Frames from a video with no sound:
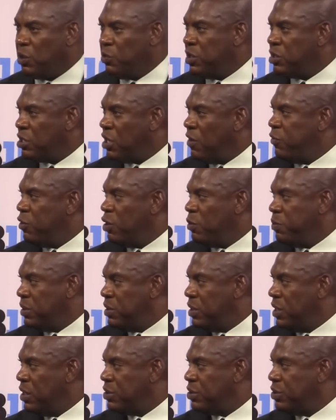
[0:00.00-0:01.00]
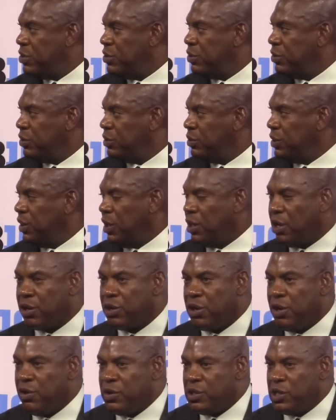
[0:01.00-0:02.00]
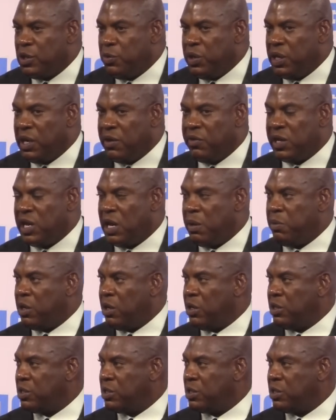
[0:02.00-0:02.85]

to reach our full potential, and our goal is to win every game on our